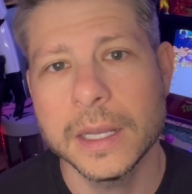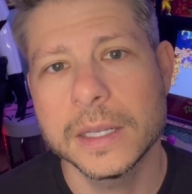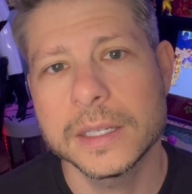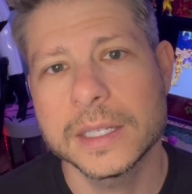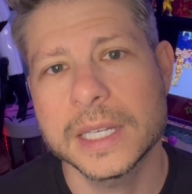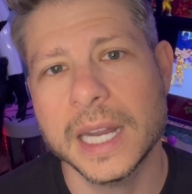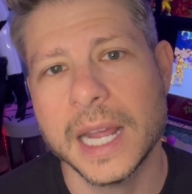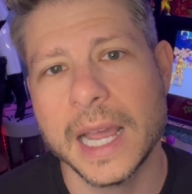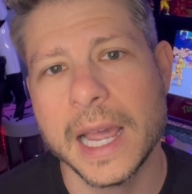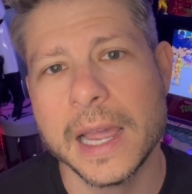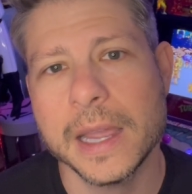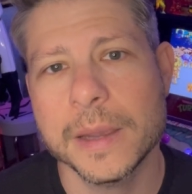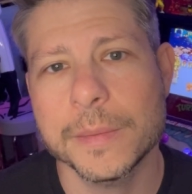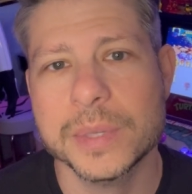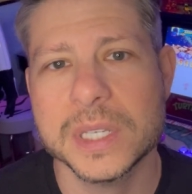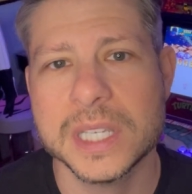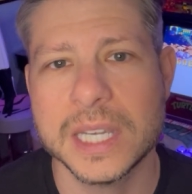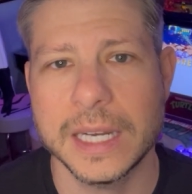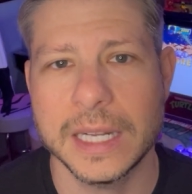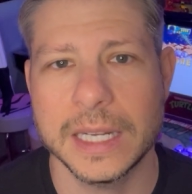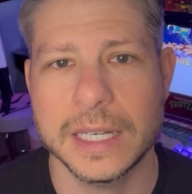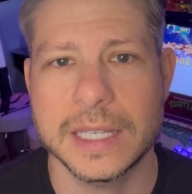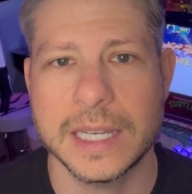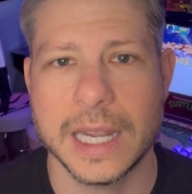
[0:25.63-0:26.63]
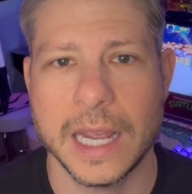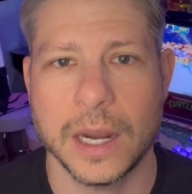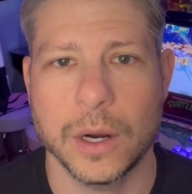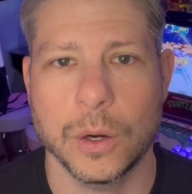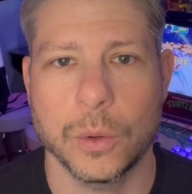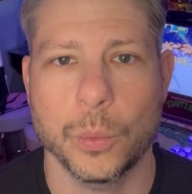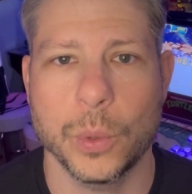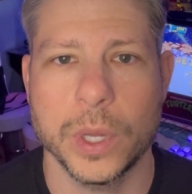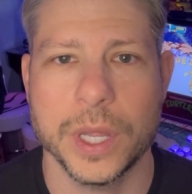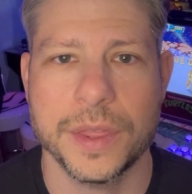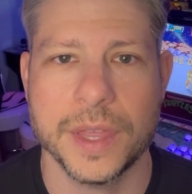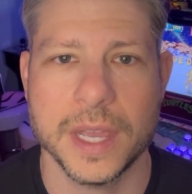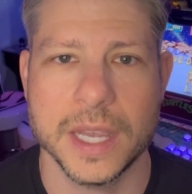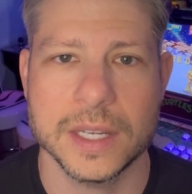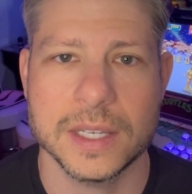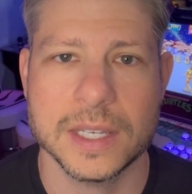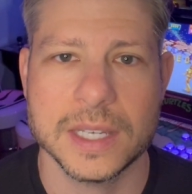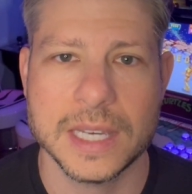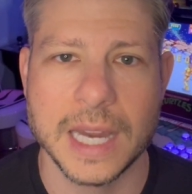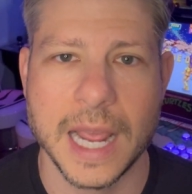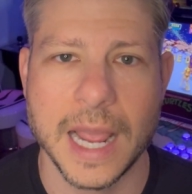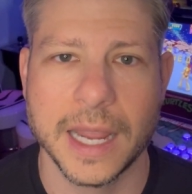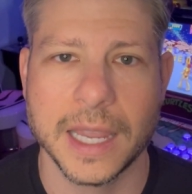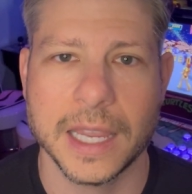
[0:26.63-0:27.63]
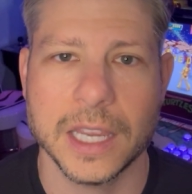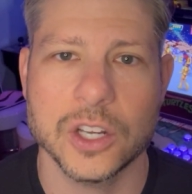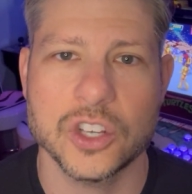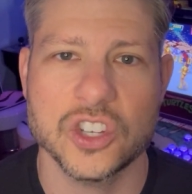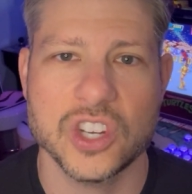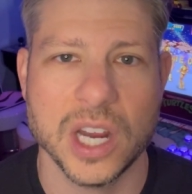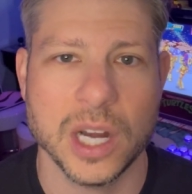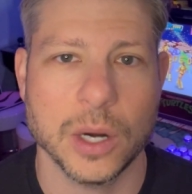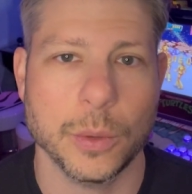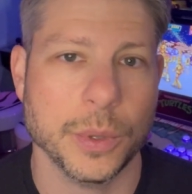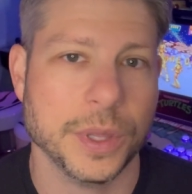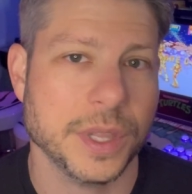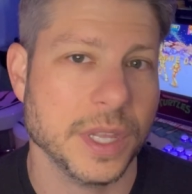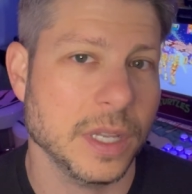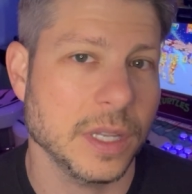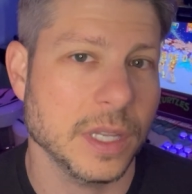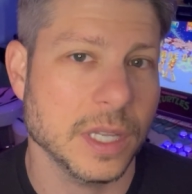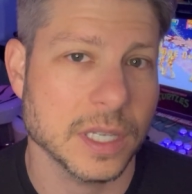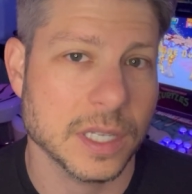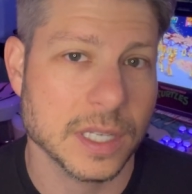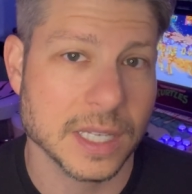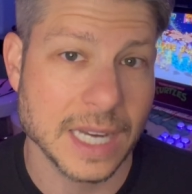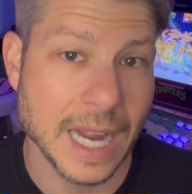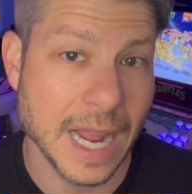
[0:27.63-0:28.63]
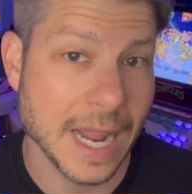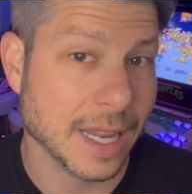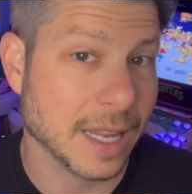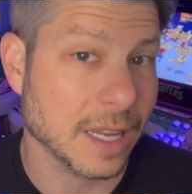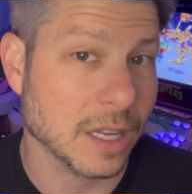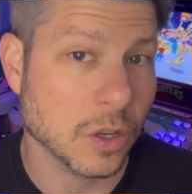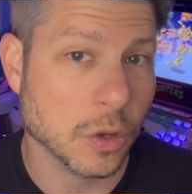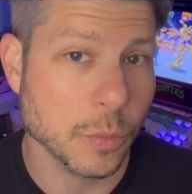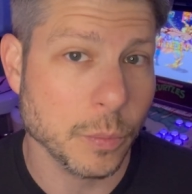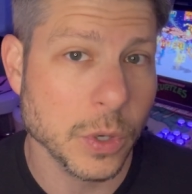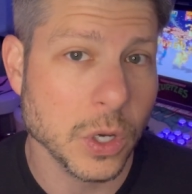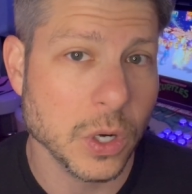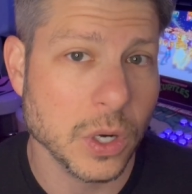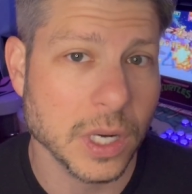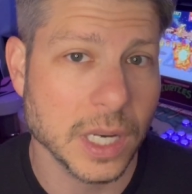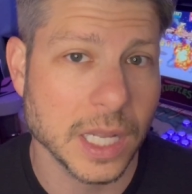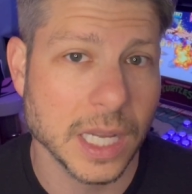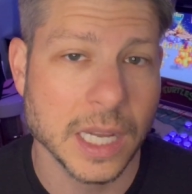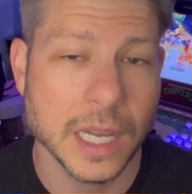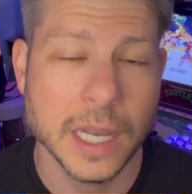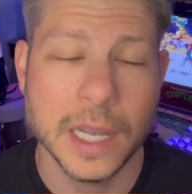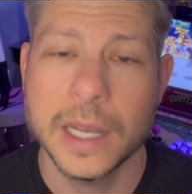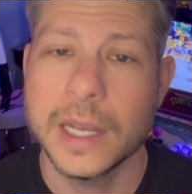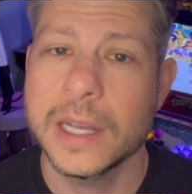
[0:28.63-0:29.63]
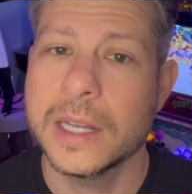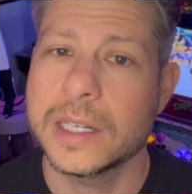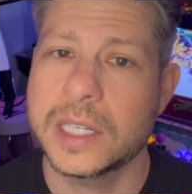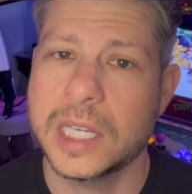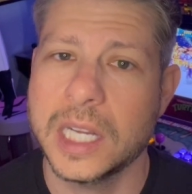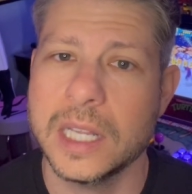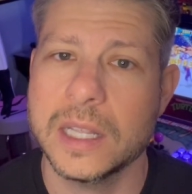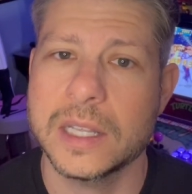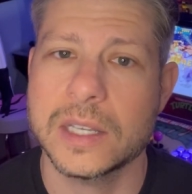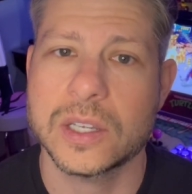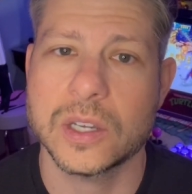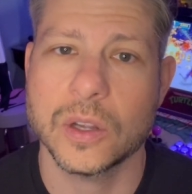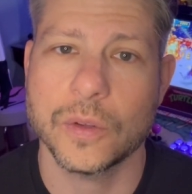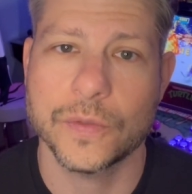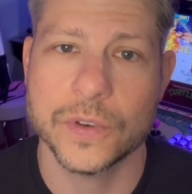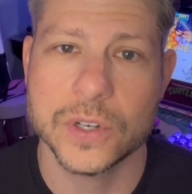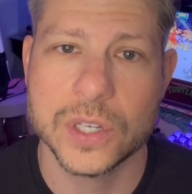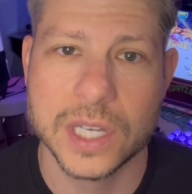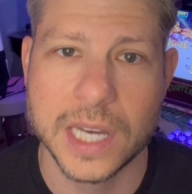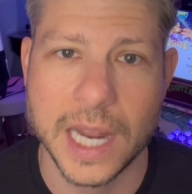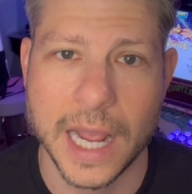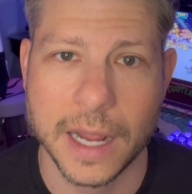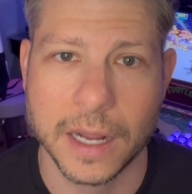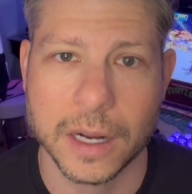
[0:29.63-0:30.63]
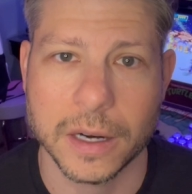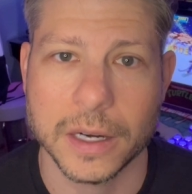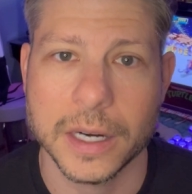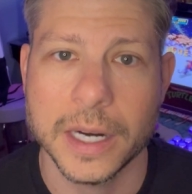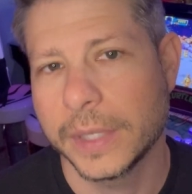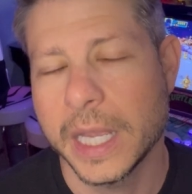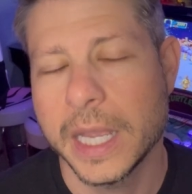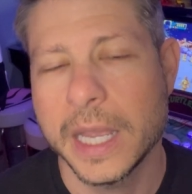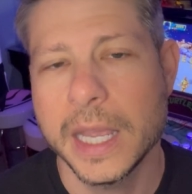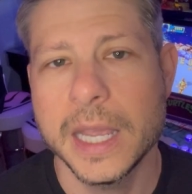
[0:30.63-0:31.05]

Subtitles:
Today I am sitting down with a stacking channel within the stacking community, T the Silver Stacker.